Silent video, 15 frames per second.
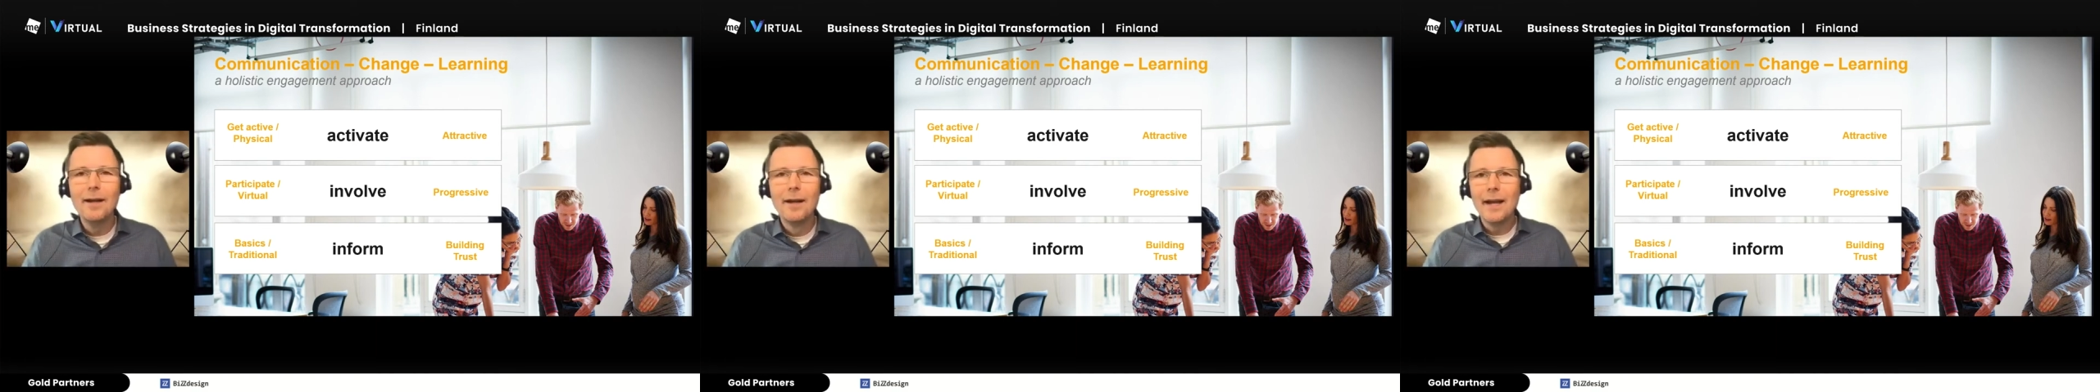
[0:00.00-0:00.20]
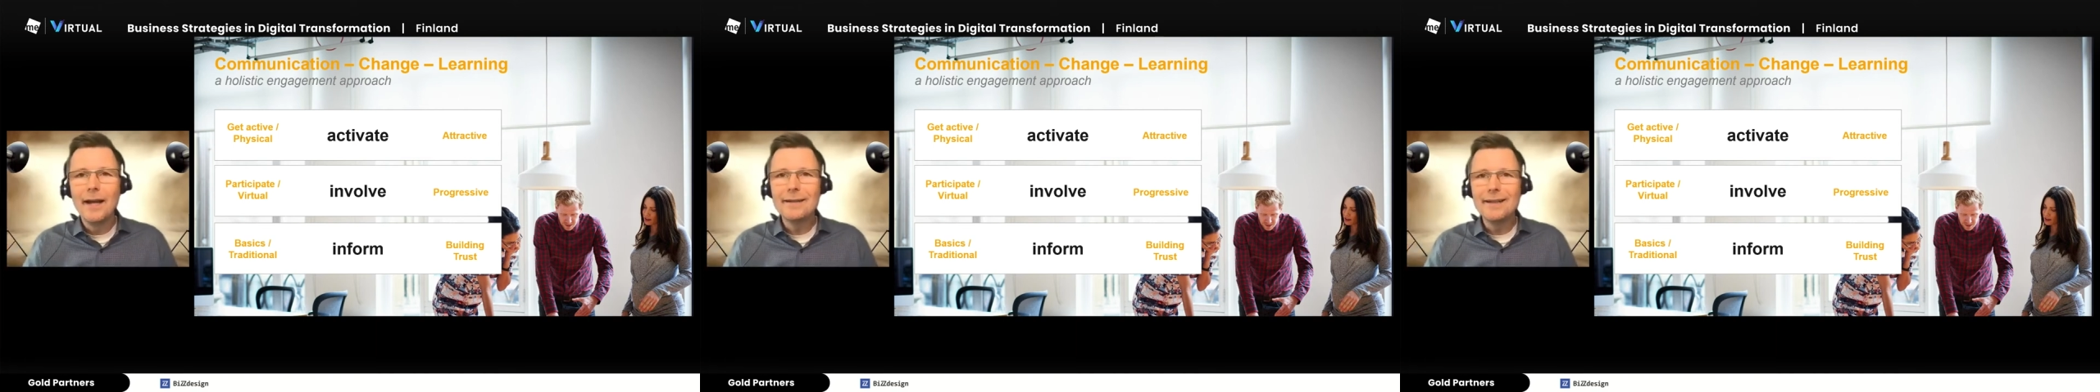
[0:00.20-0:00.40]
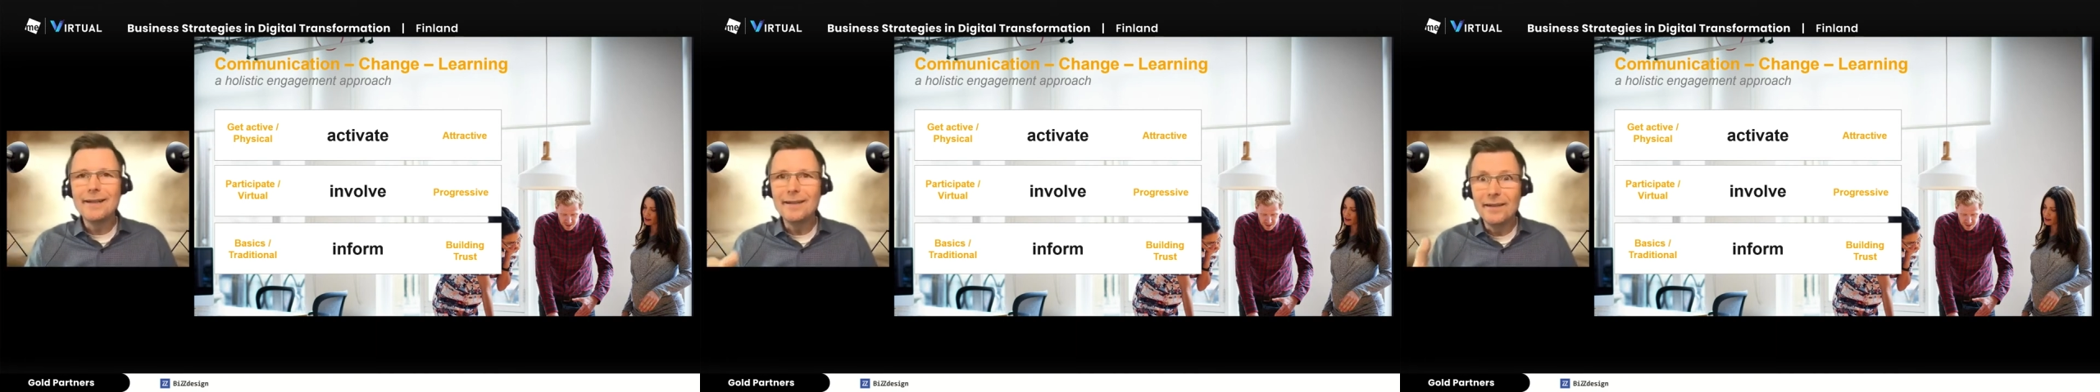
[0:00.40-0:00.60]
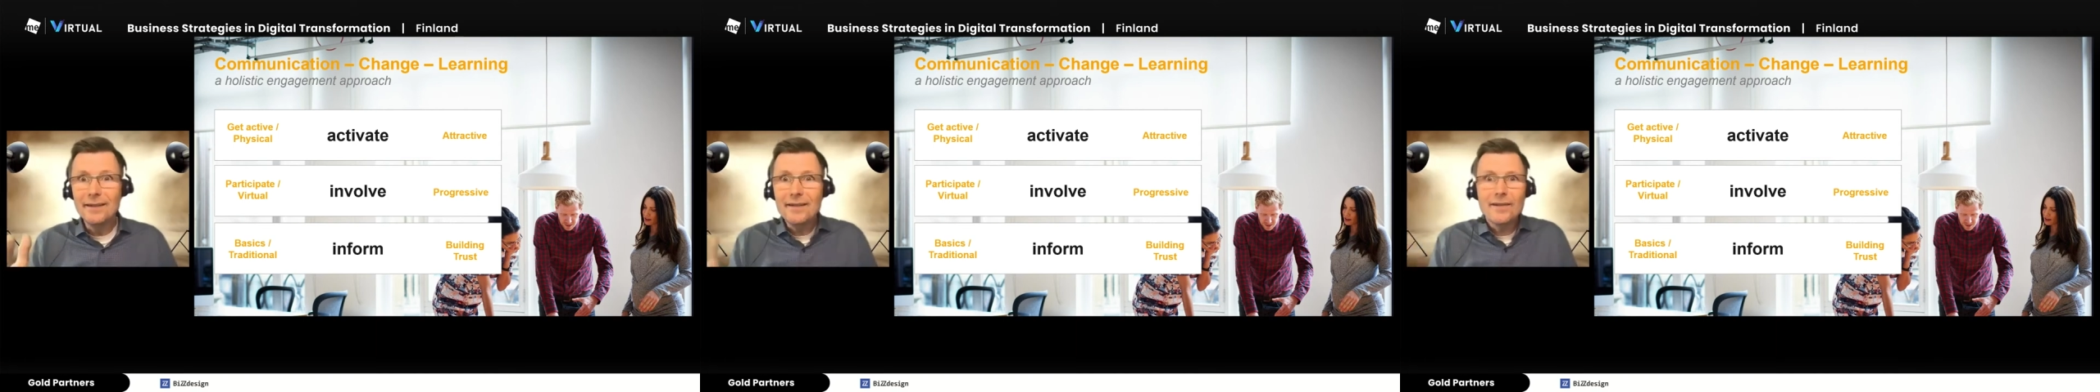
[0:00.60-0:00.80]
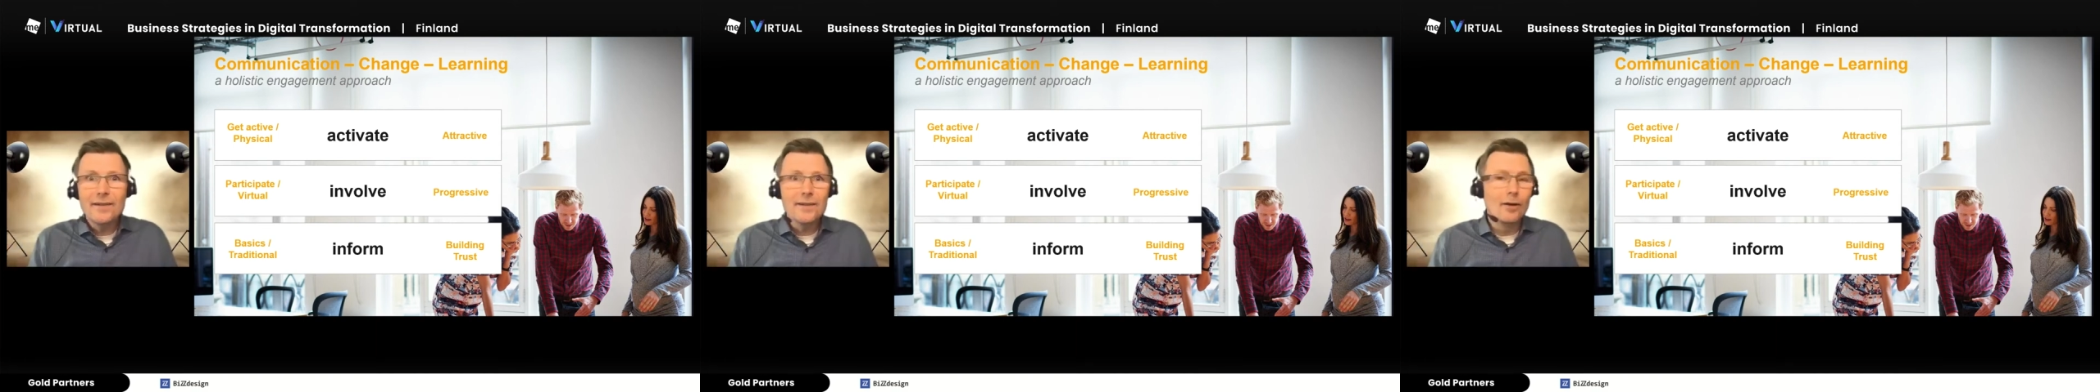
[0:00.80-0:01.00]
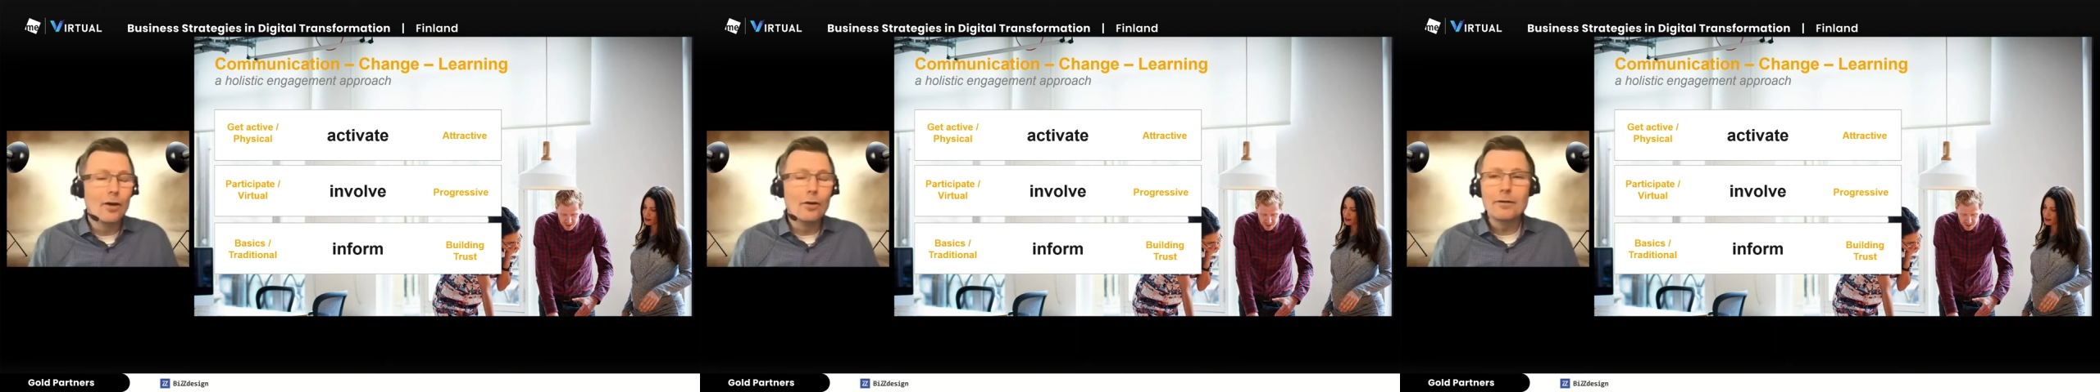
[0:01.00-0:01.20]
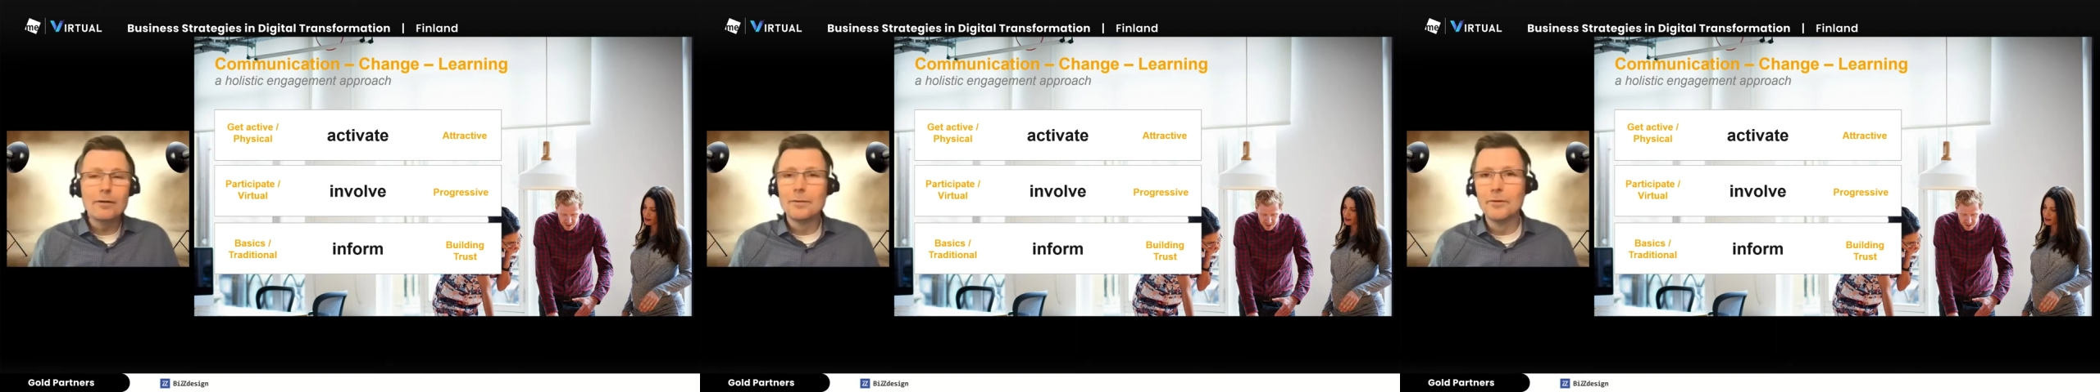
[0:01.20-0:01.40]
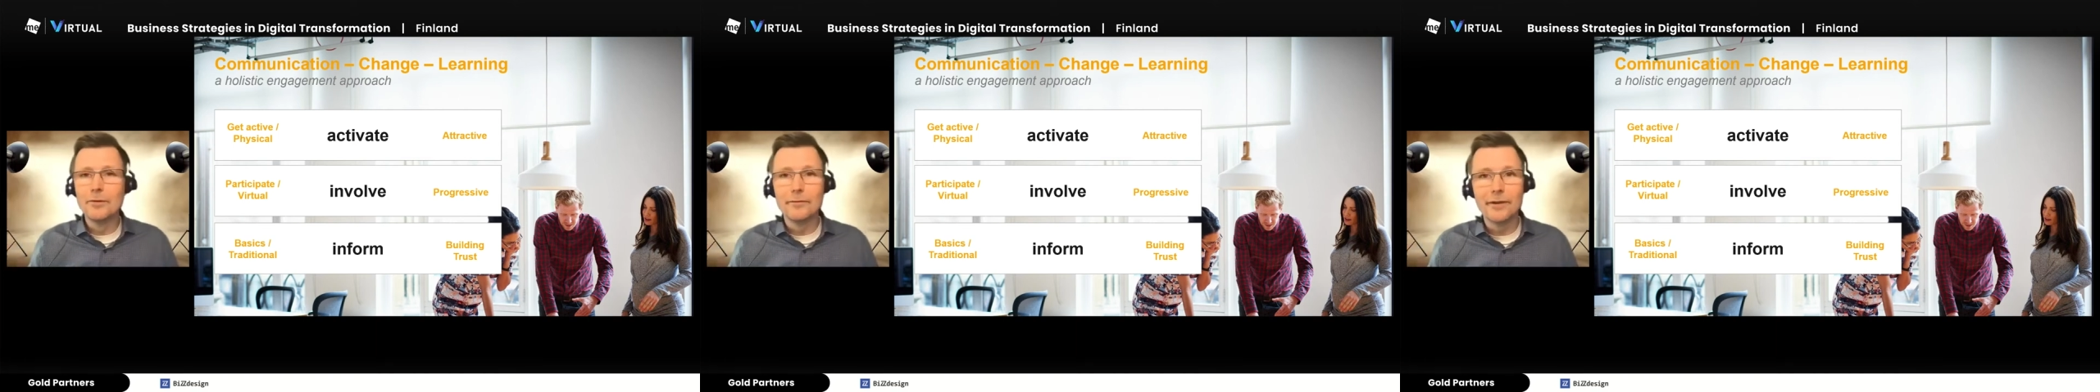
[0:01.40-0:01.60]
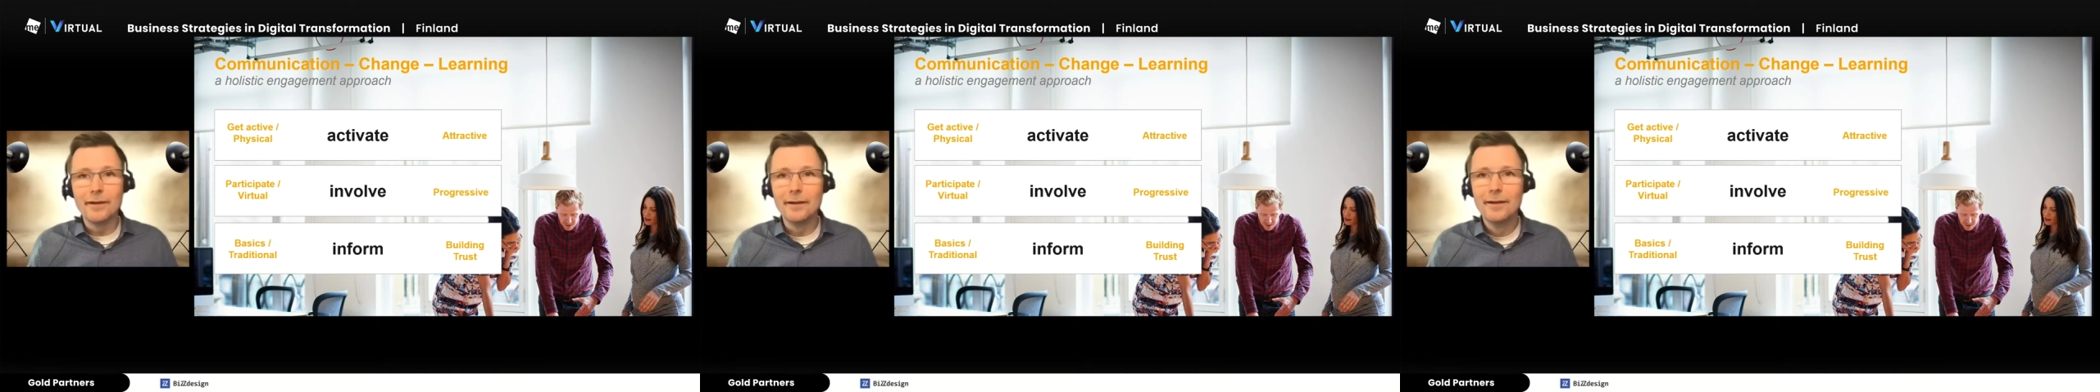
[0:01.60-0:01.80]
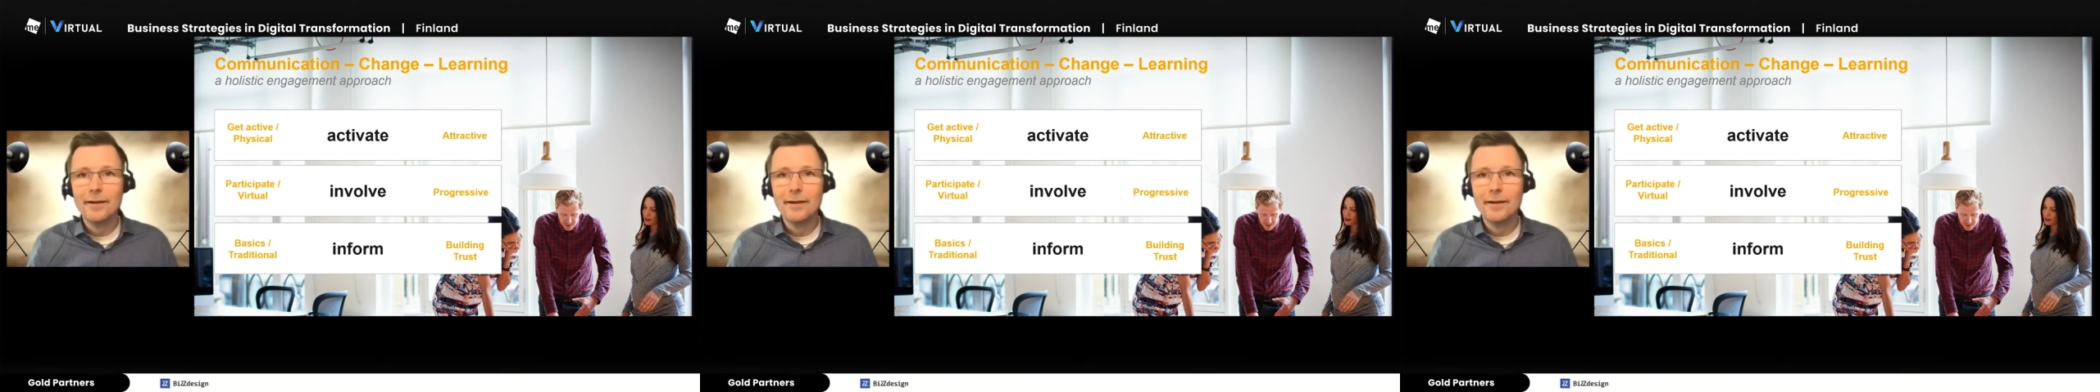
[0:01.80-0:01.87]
and it is a horror movie.